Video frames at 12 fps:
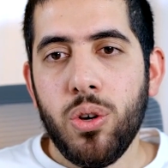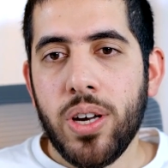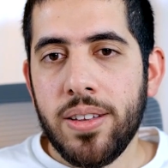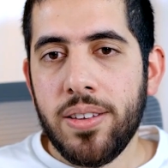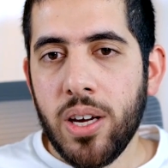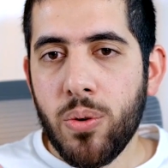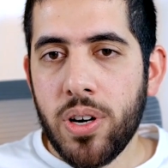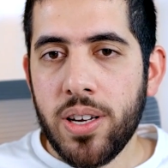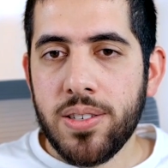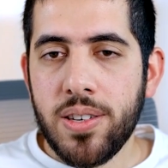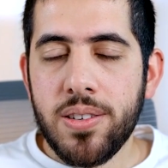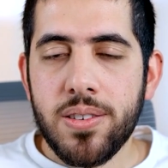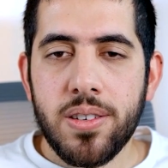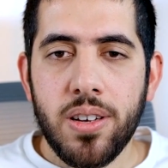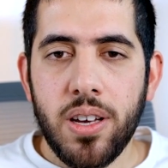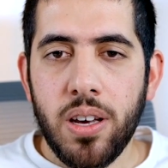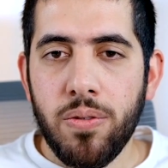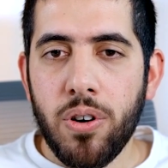You can take what exists,
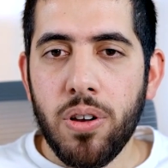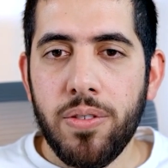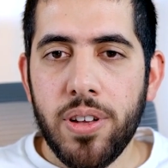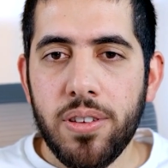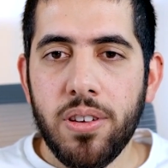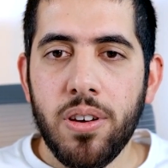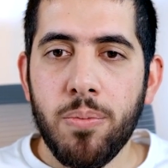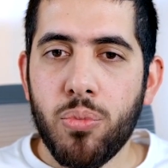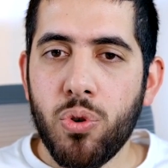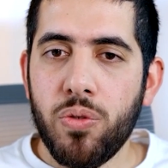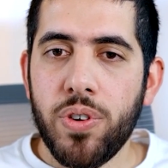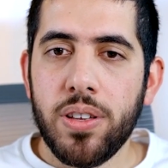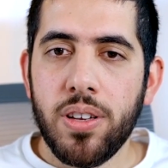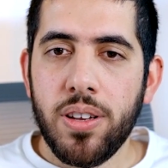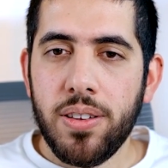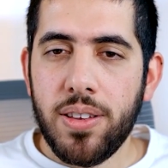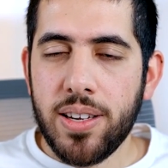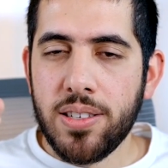evolve it, improve it,
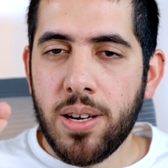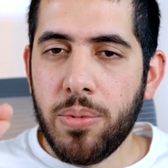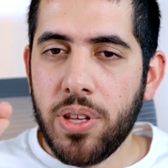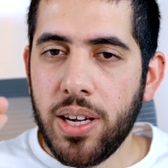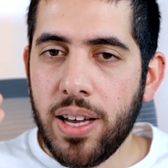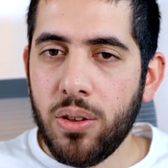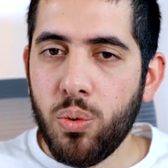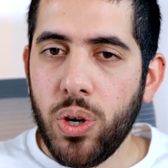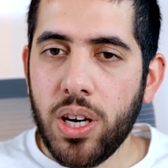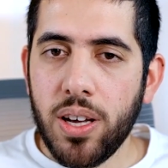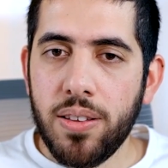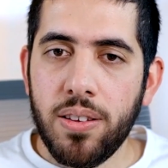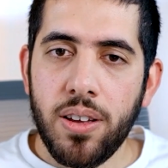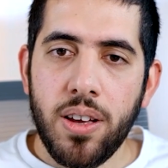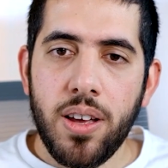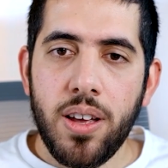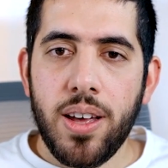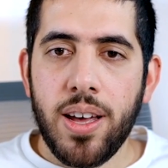take something and tweak it,
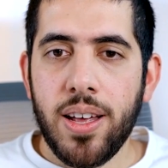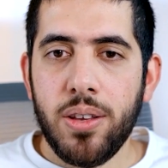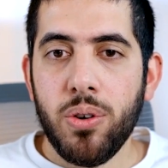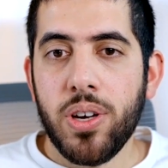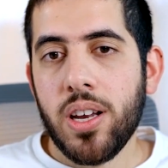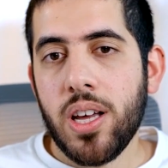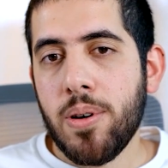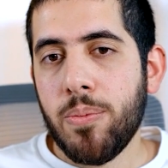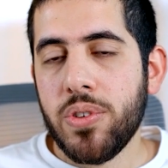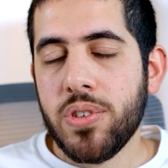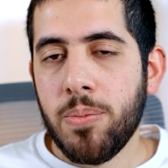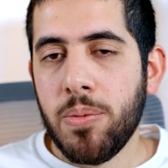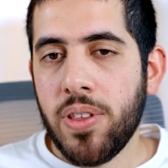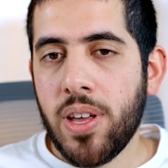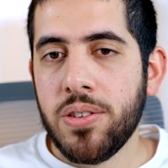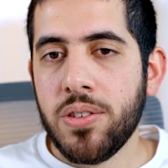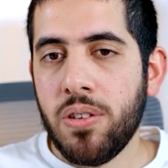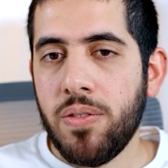and you can come up with something that
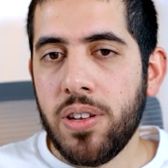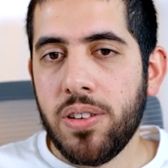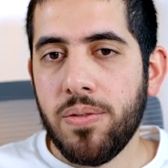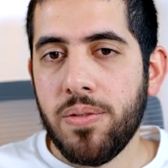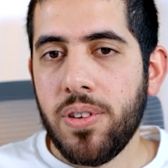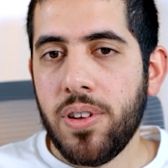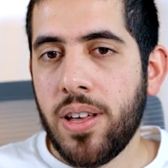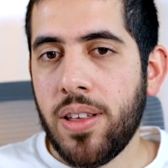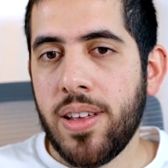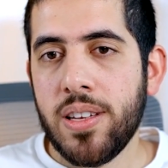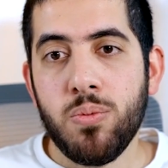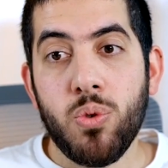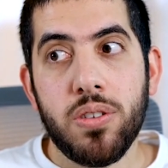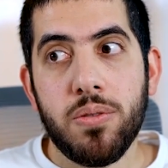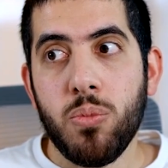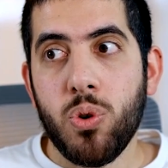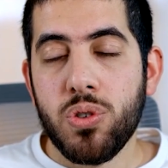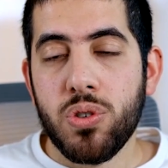is innovative. And that's what
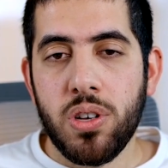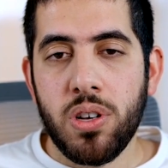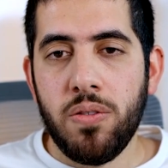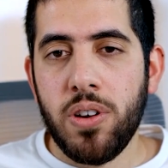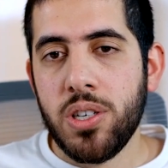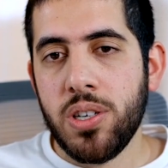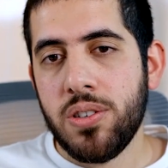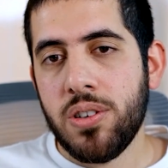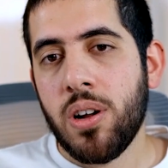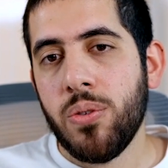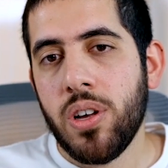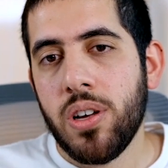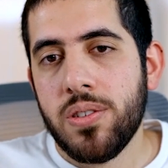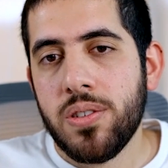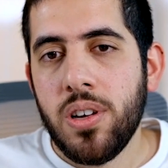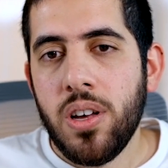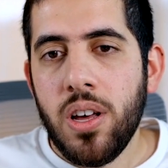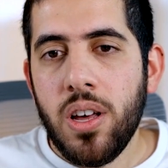most innovations around us,
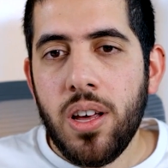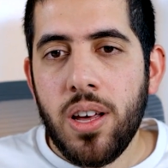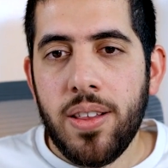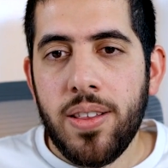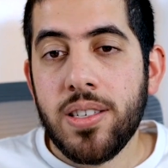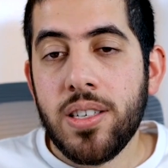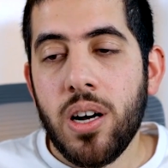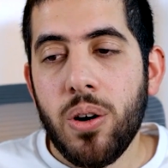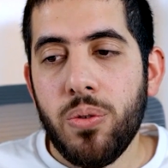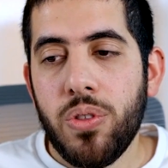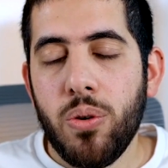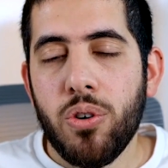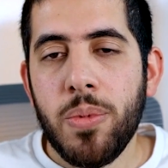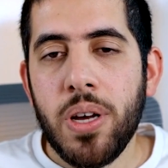uh, that's how they were